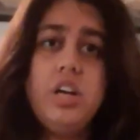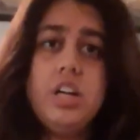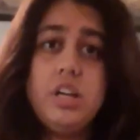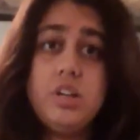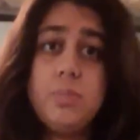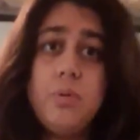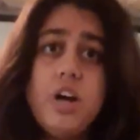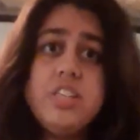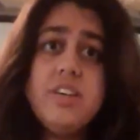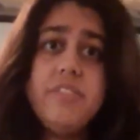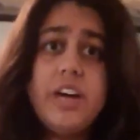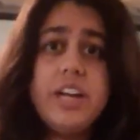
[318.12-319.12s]
Now the boys
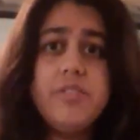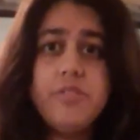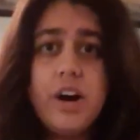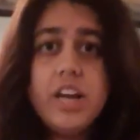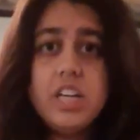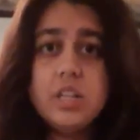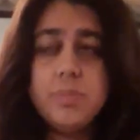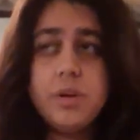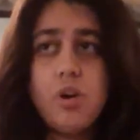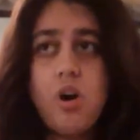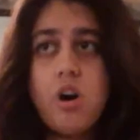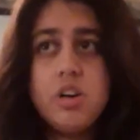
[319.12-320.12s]
are very worried
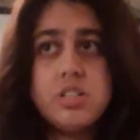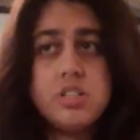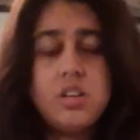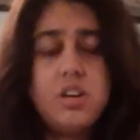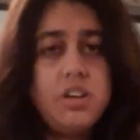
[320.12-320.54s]
because